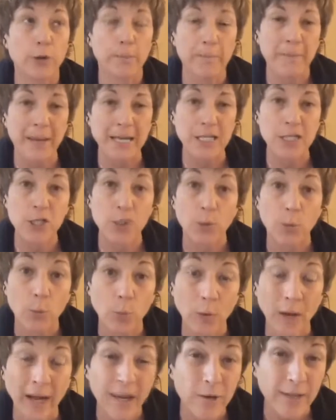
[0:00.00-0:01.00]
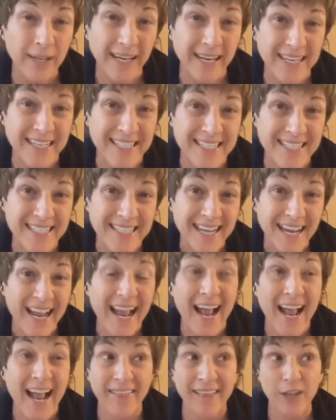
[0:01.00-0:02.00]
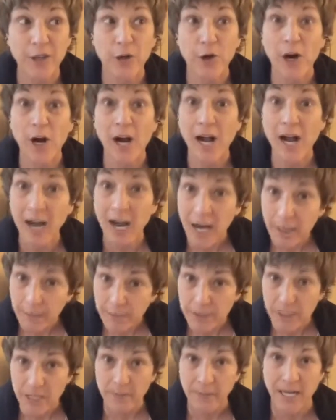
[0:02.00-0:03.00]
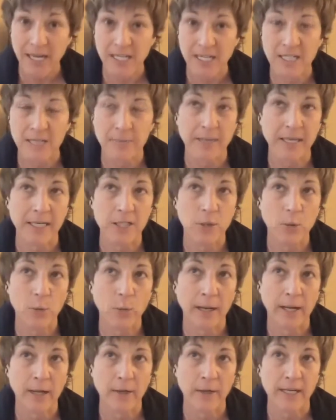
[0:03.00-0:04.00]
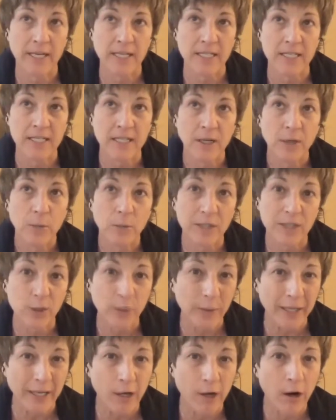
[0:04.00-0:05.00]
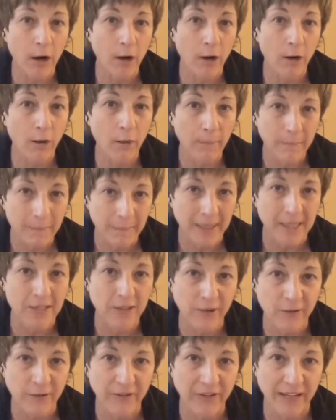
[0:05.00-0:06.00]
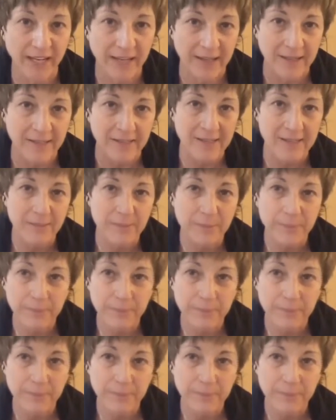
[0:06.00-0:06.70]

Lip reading: mental wellness, and then your optimized mental wellness, which we call mental fitness.